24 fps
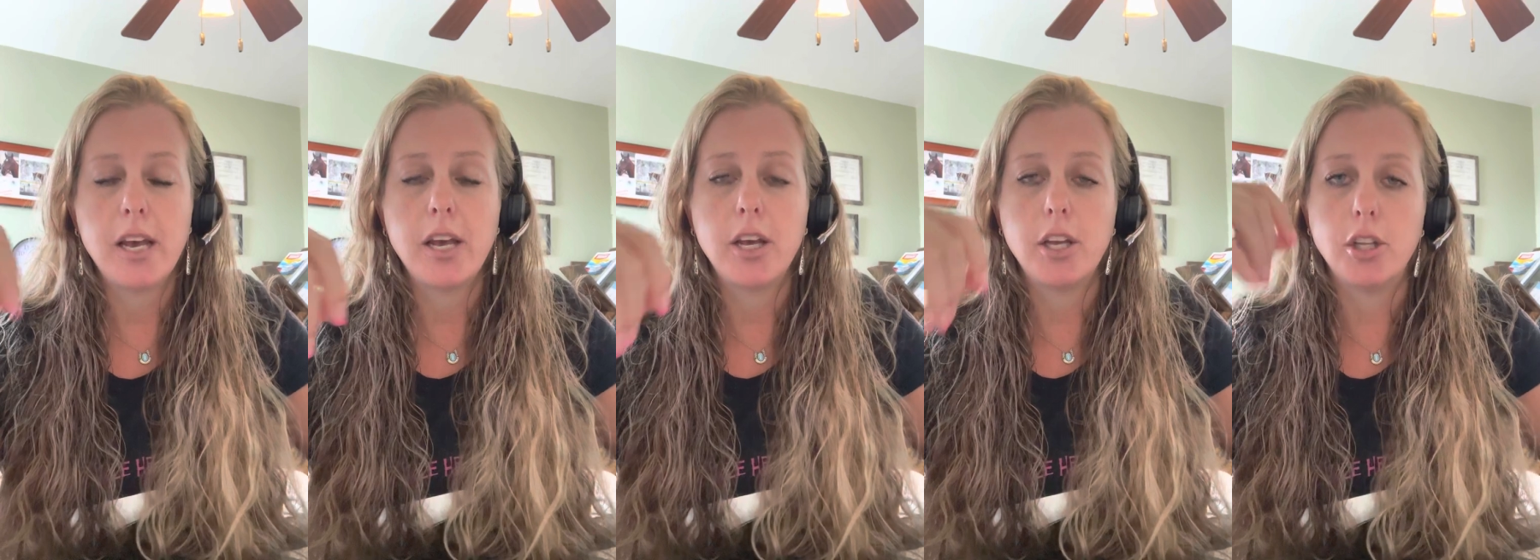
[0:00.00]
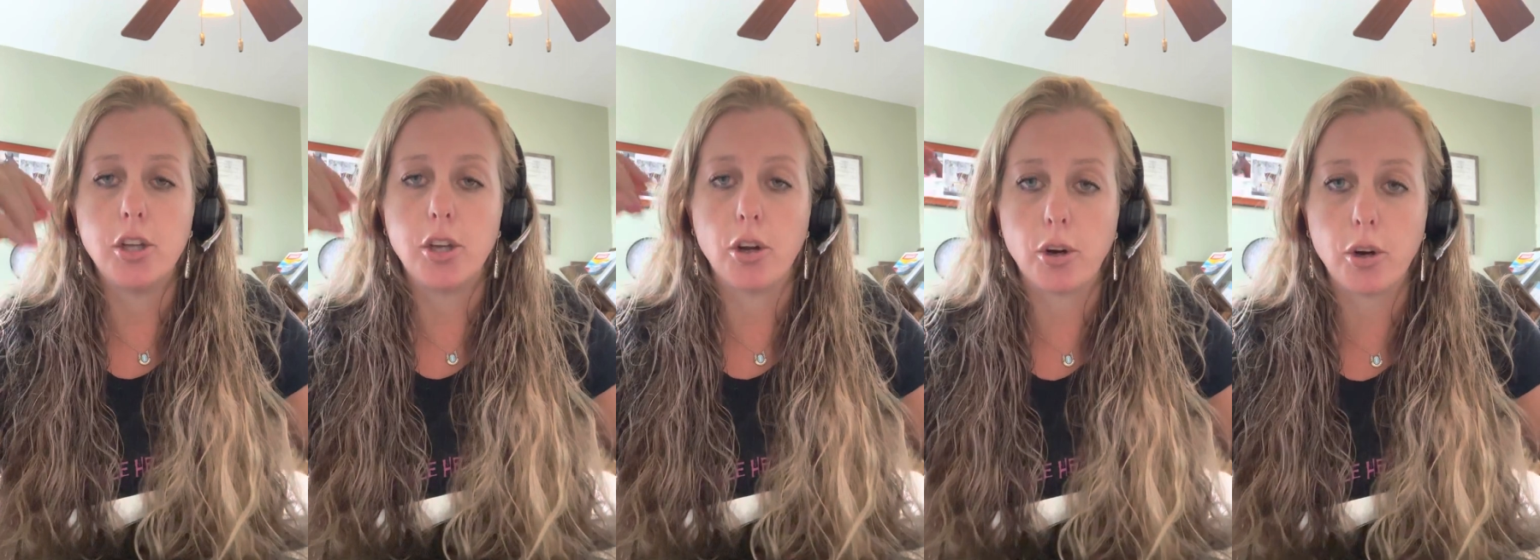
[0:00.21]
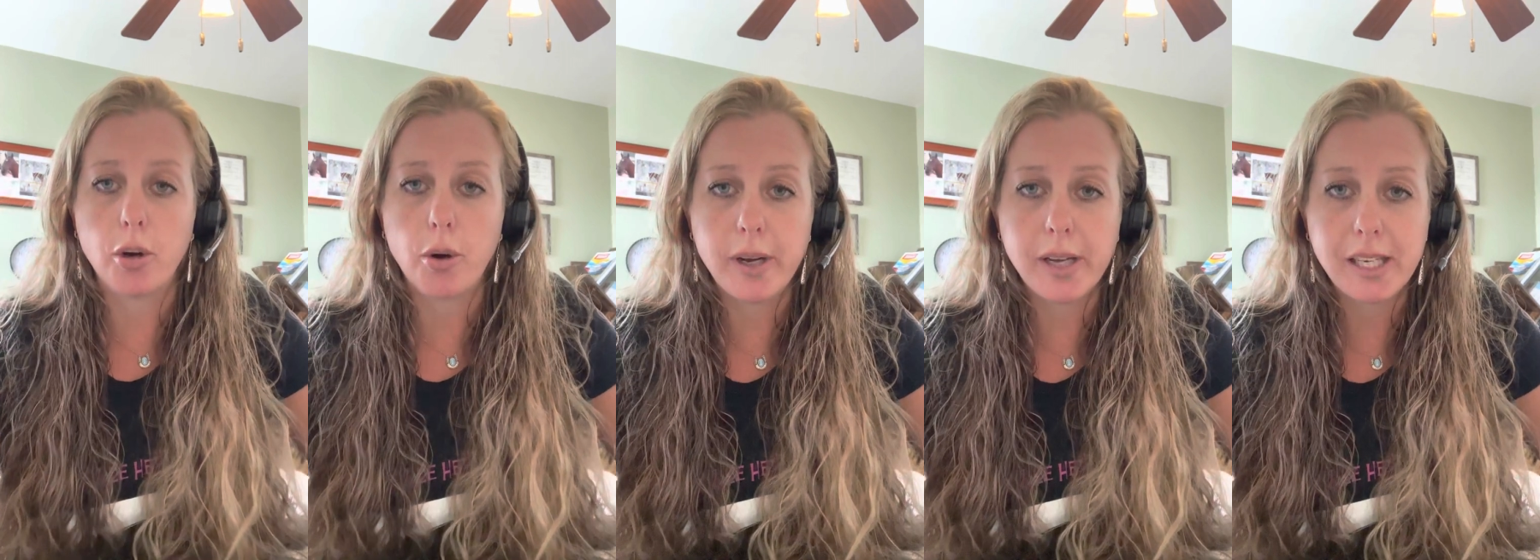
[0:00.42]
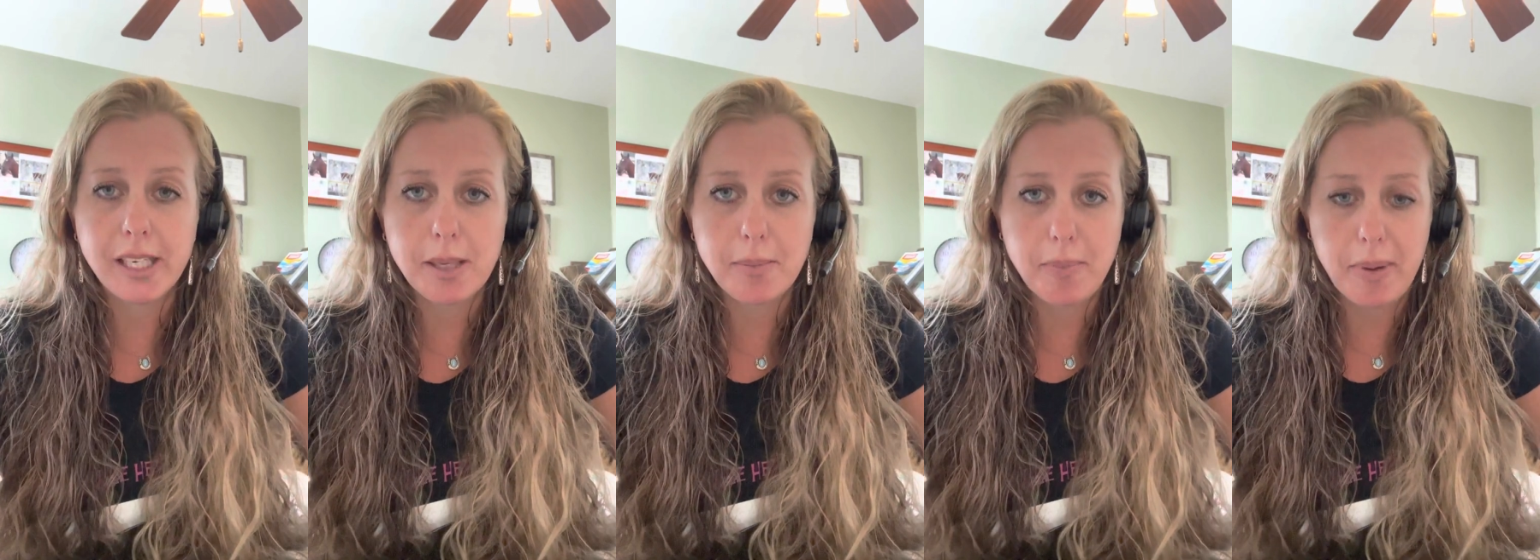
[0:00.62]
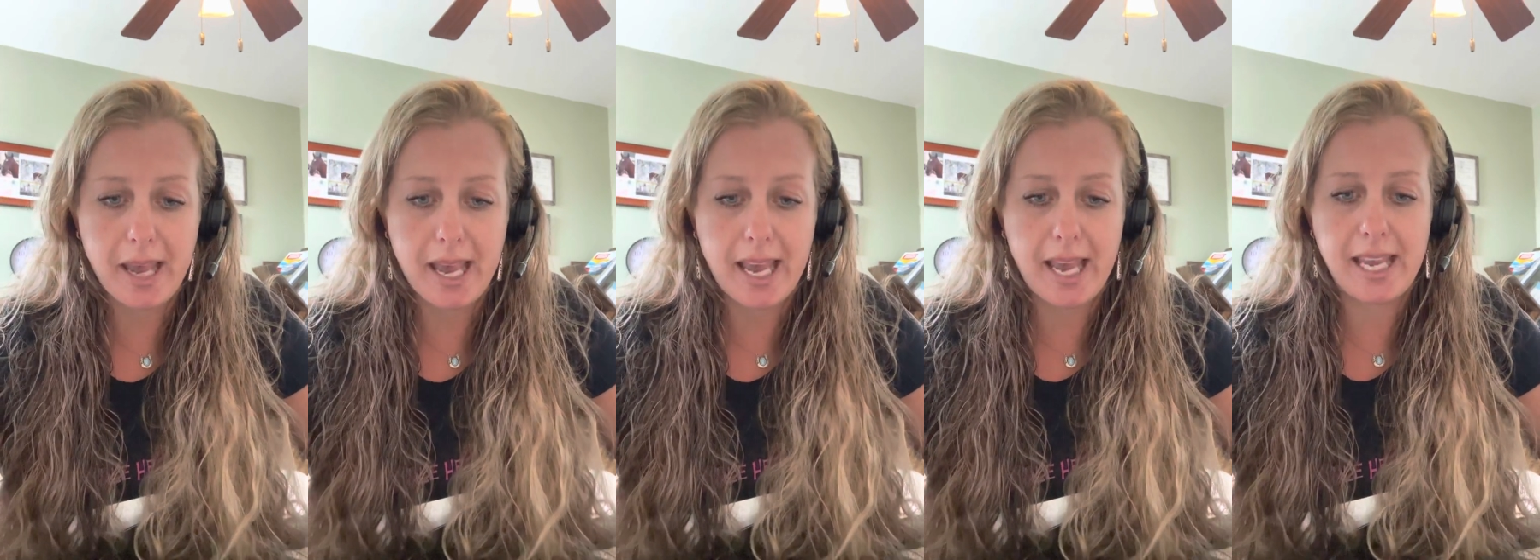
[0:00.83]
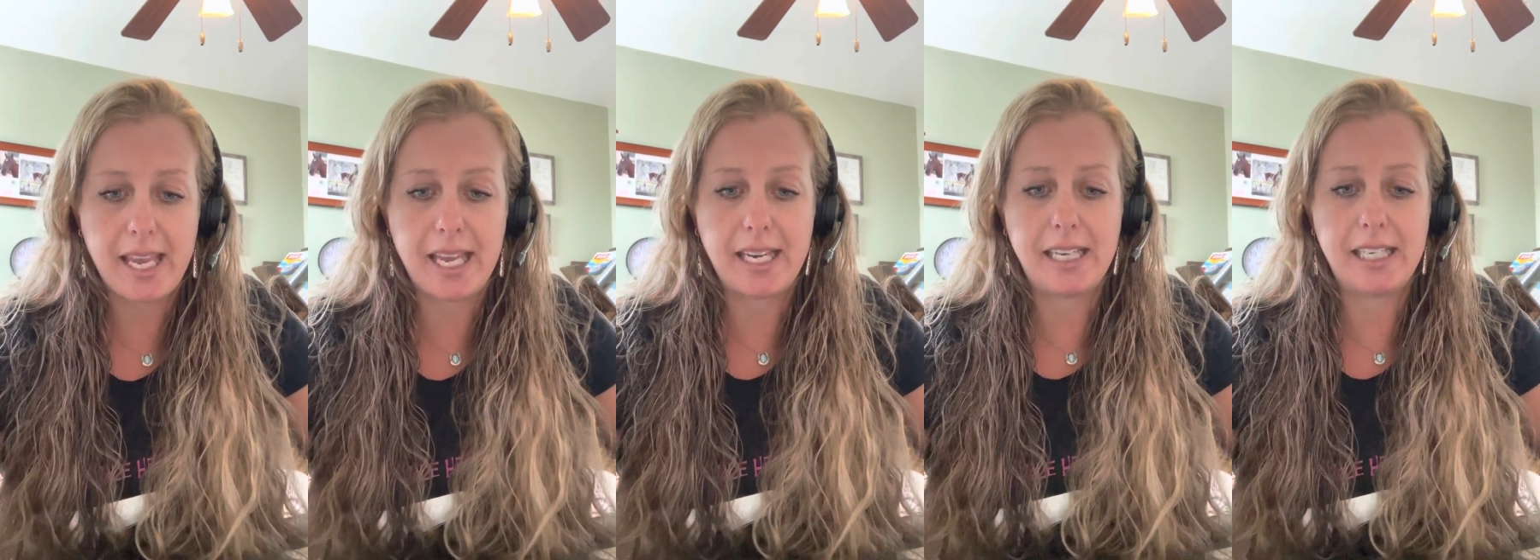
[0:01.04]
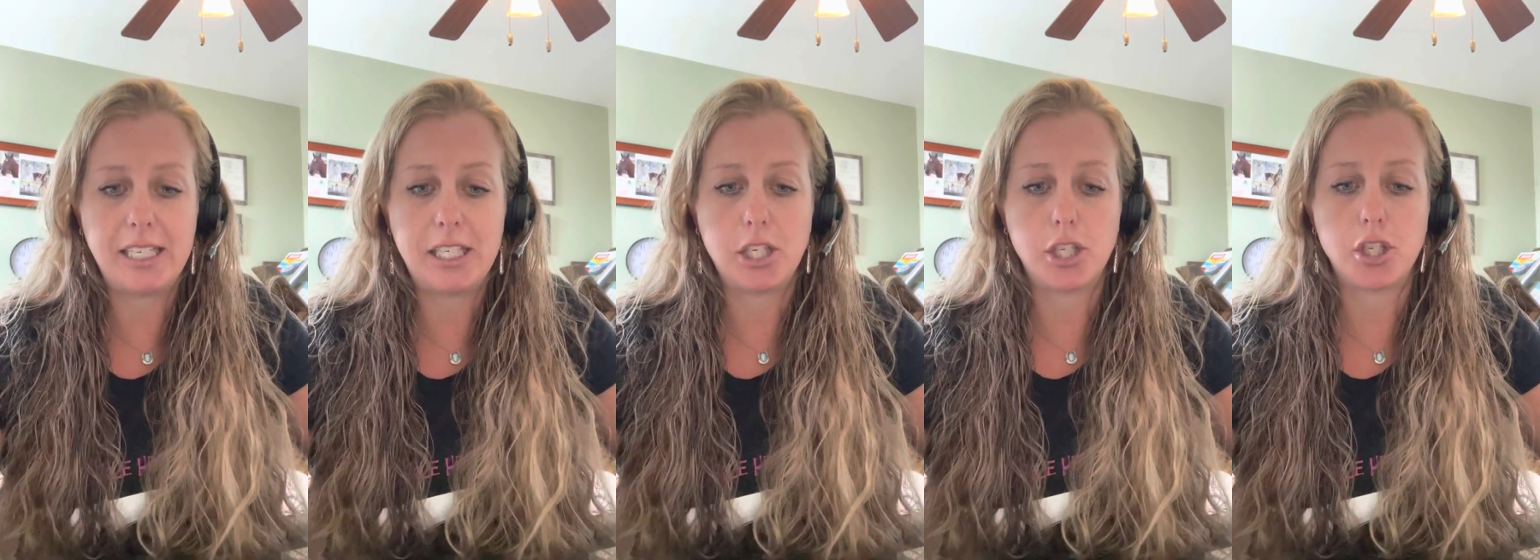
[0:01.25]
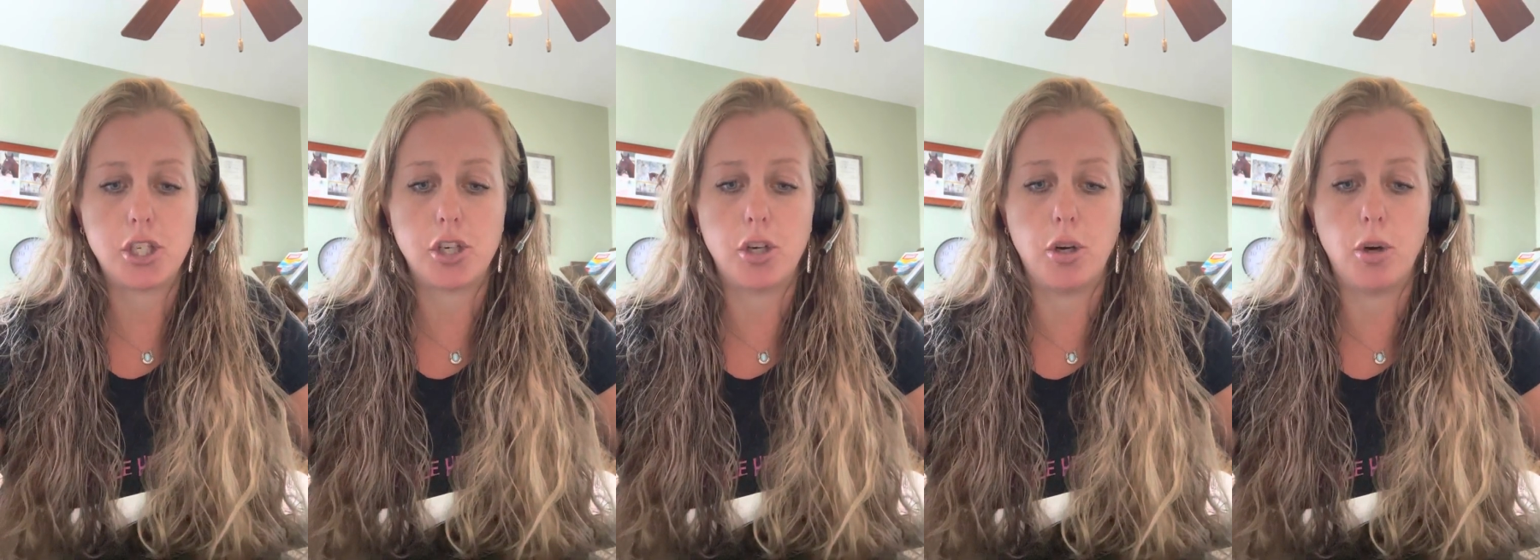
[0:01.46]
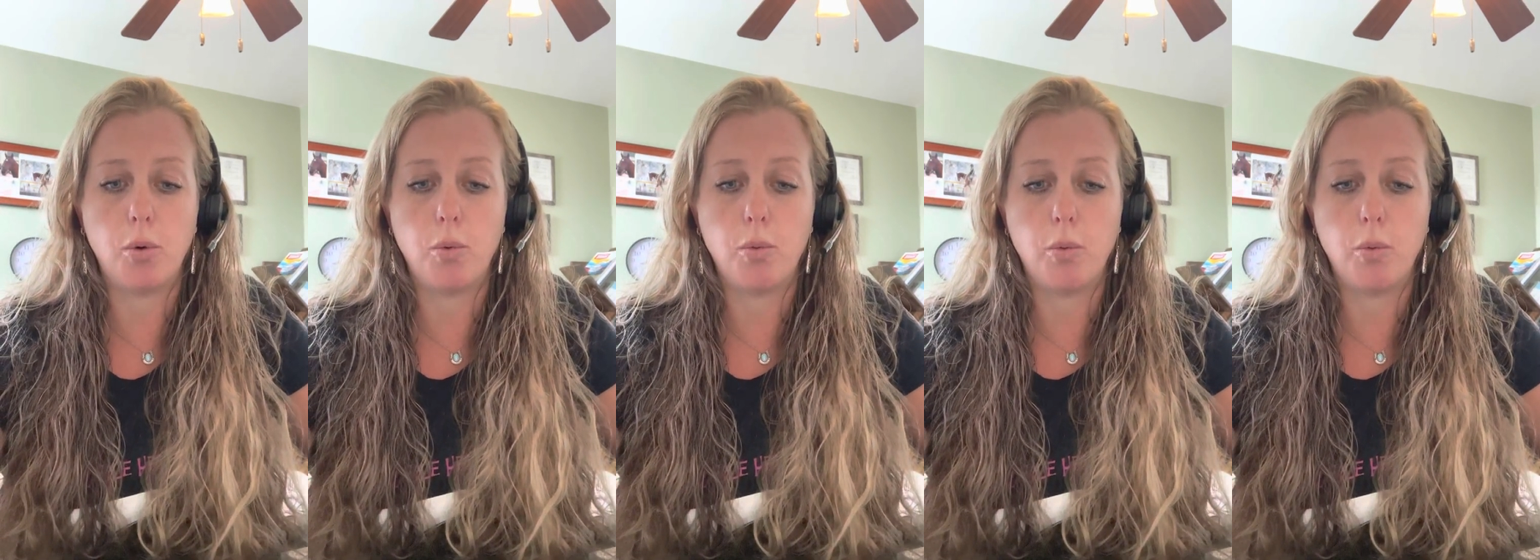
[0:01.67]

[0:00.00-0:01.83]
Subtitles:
You're going to pay an additional